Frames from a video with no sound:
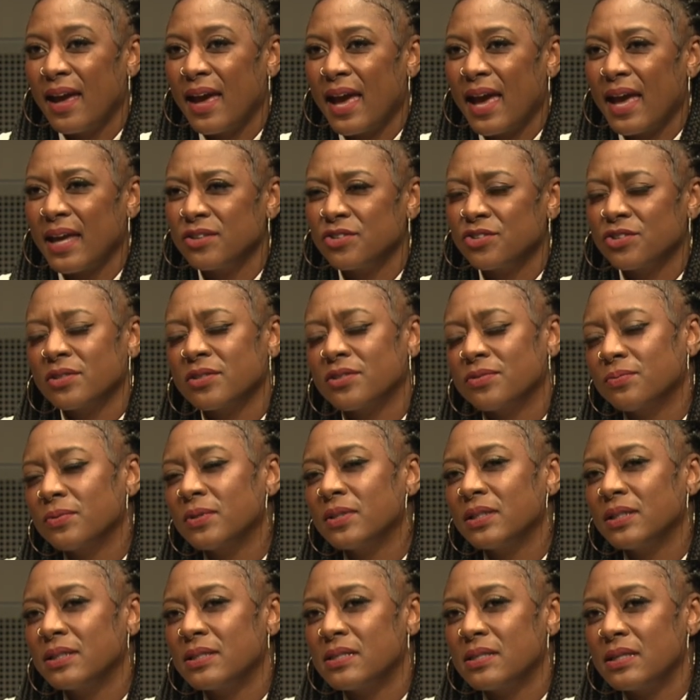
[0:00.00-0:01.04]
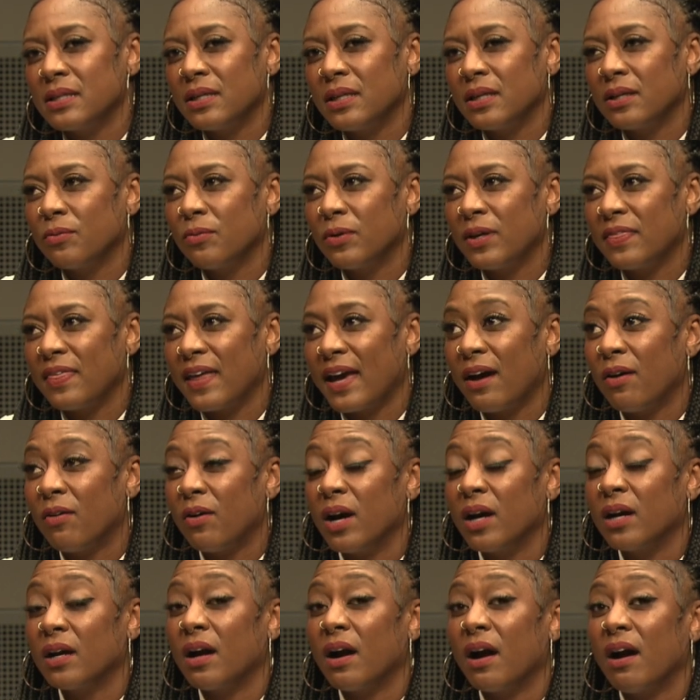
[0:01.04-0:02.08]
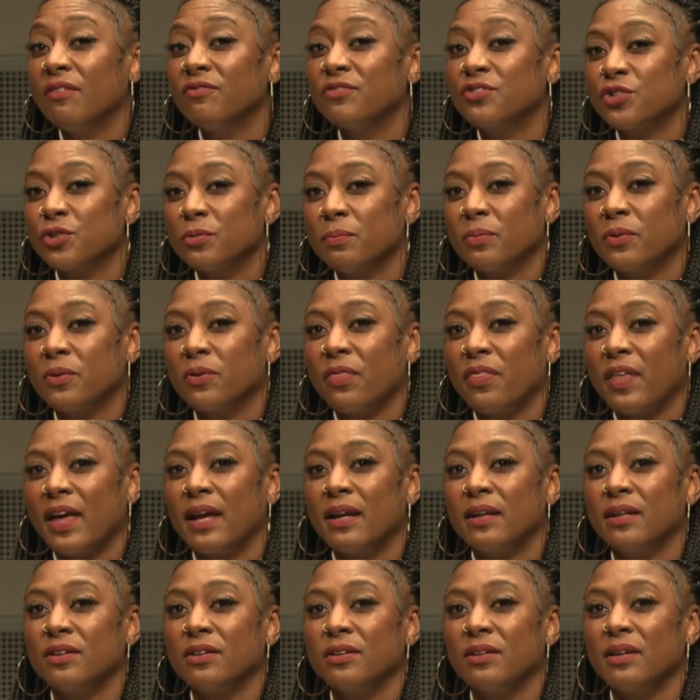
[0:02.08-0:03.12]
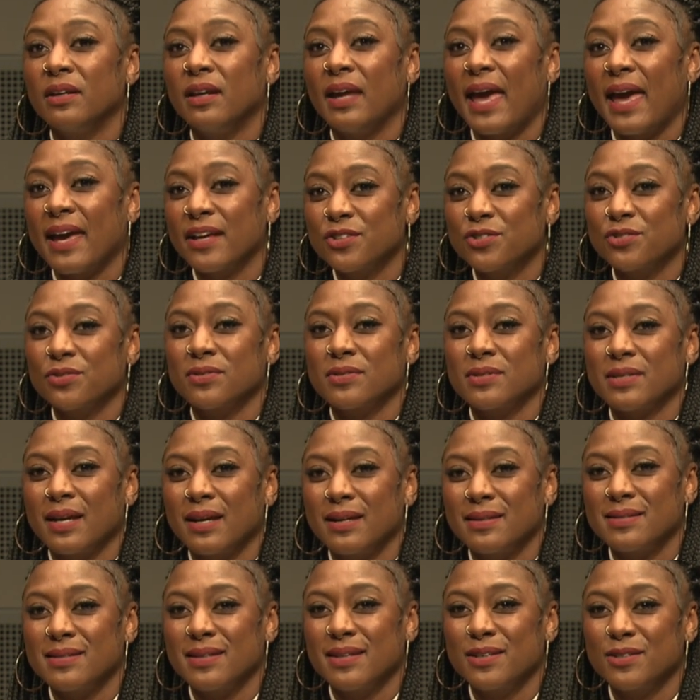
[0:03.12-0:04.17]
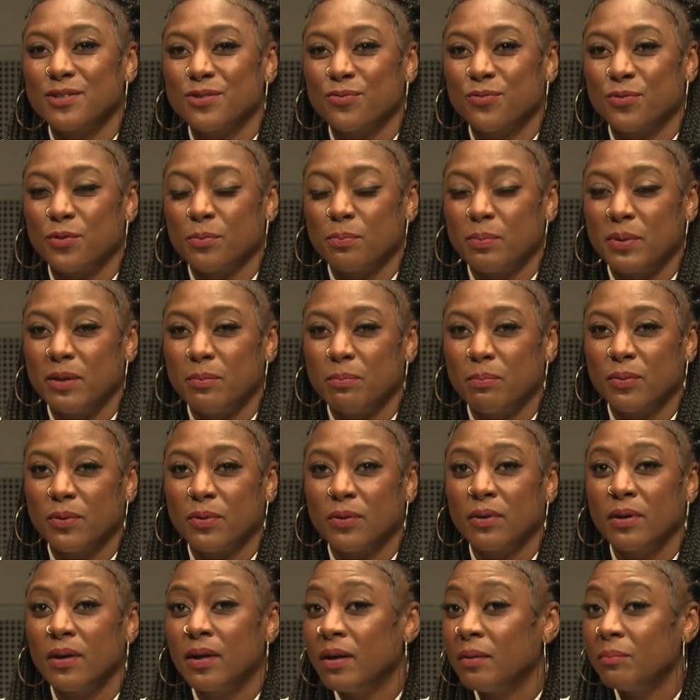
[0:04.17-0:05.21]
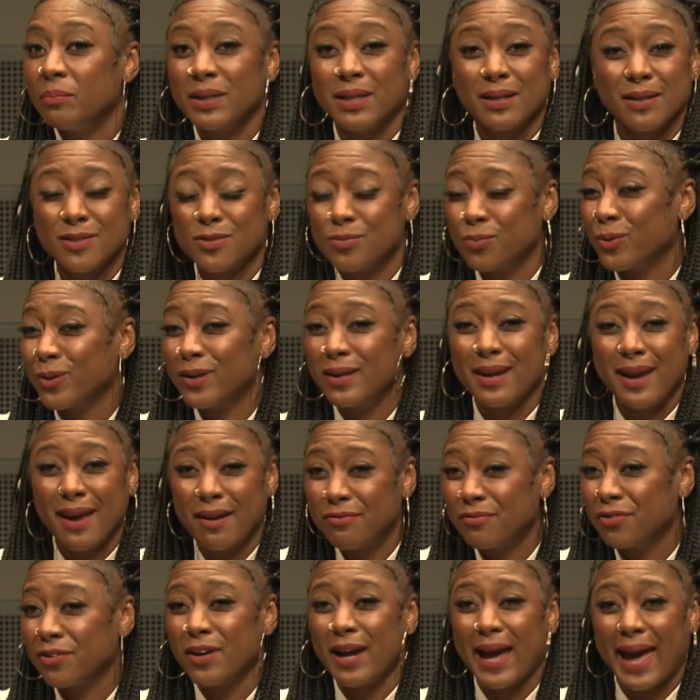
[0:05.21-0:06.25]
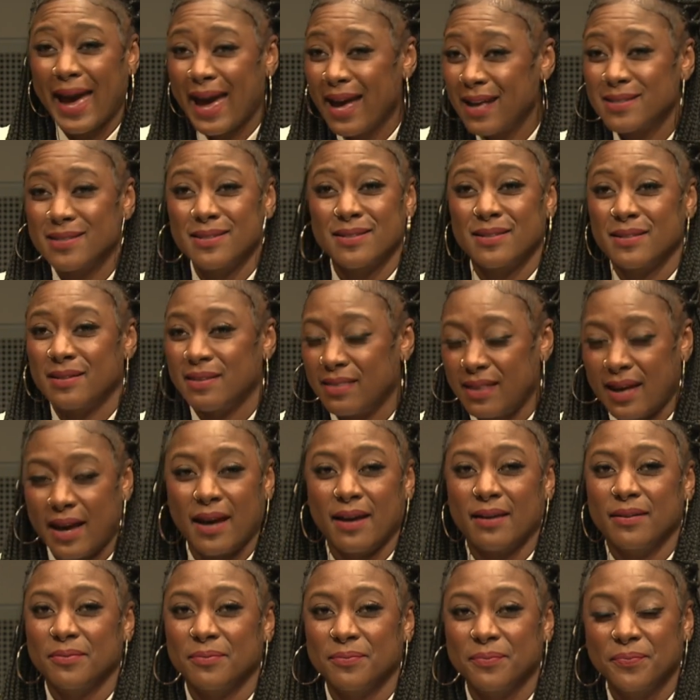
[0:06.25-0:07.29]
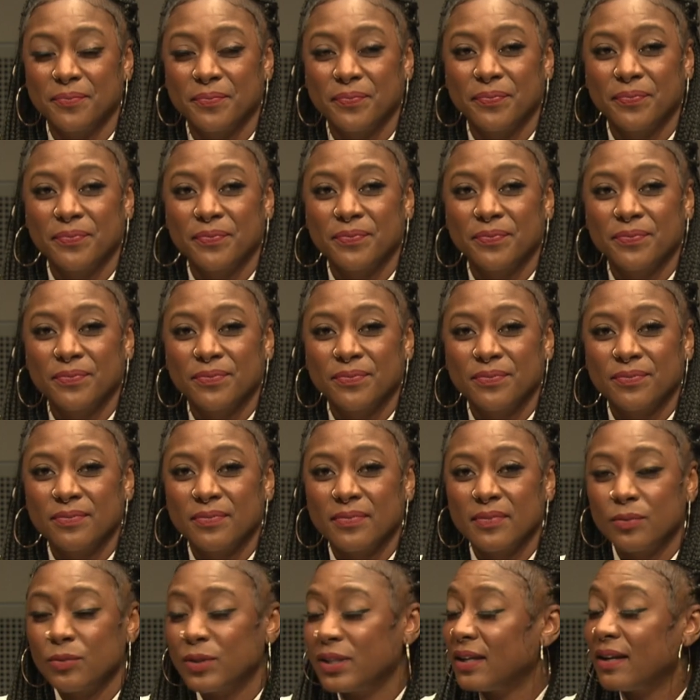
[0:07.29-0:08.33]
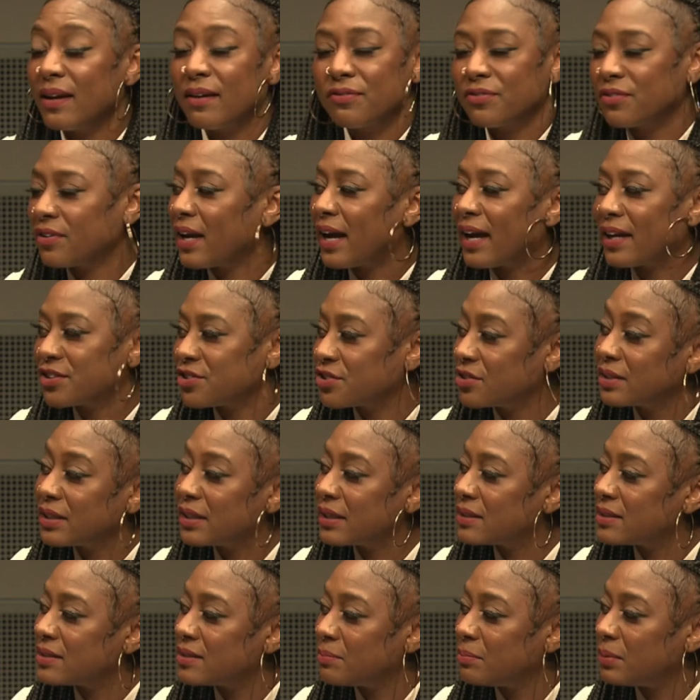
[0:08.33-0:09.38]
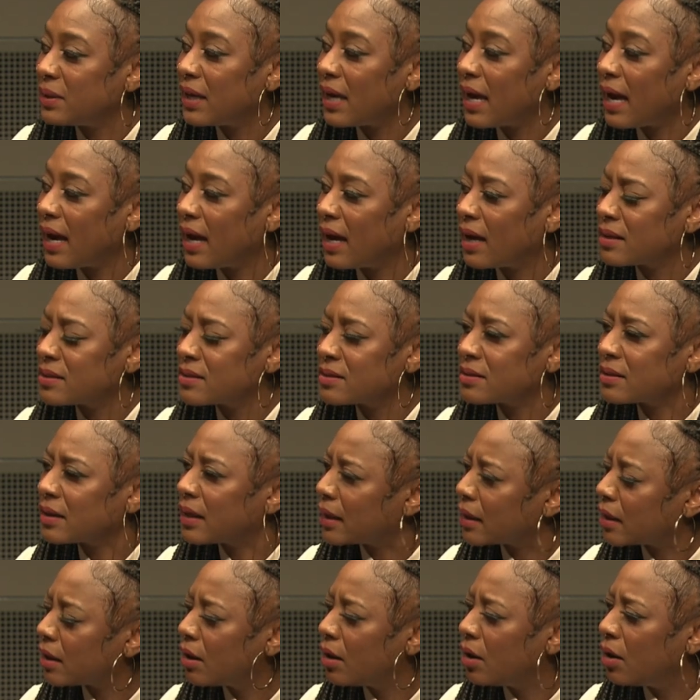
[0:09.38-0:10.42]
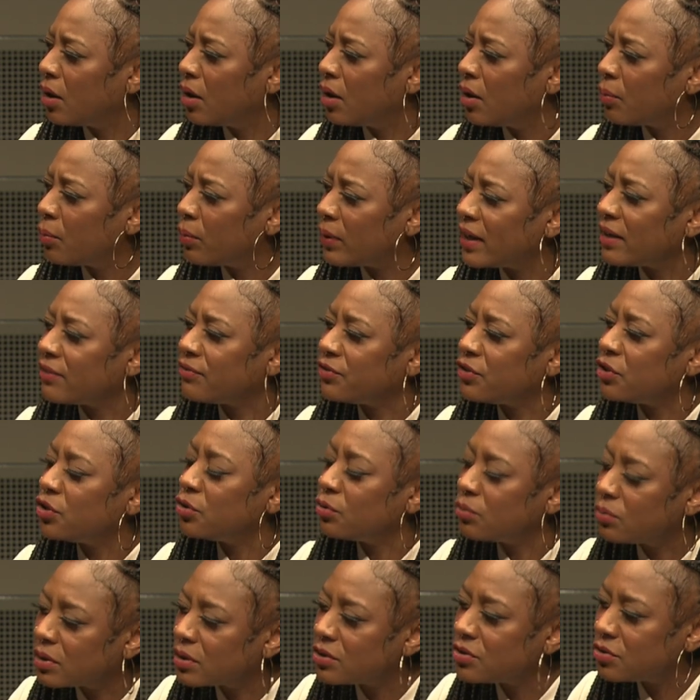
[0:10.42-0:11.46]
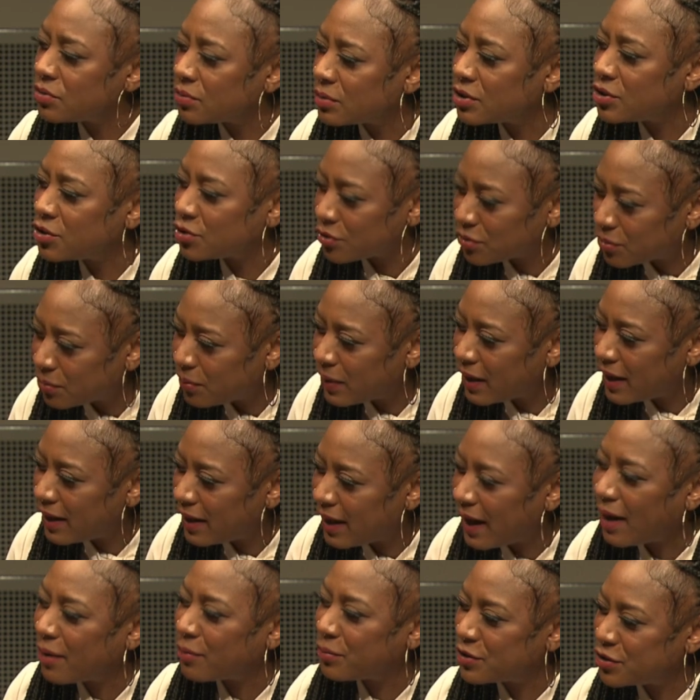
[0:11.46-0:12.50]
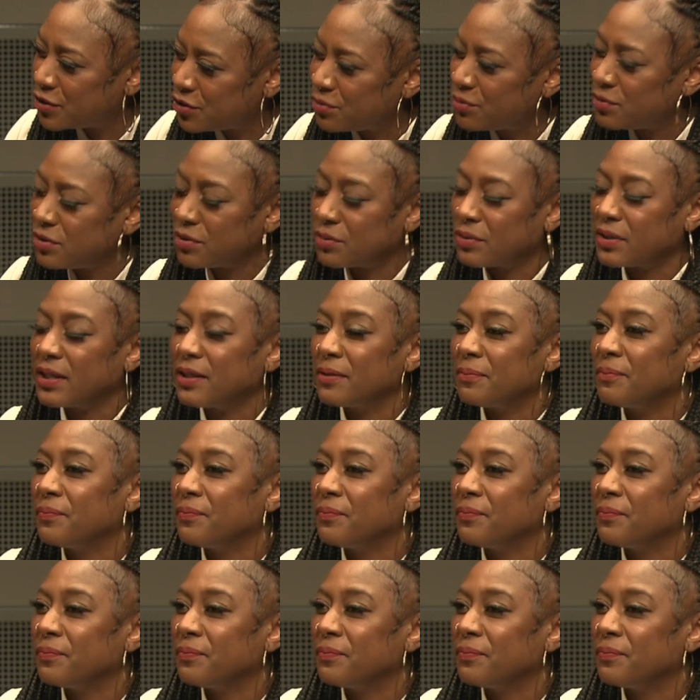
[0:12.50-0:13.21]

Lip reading: And just really sitting with how uncomfortable that exercise is for people, because we're never asked that. We never actually get to be asked, like, well, if you could do it your way, how would you do it?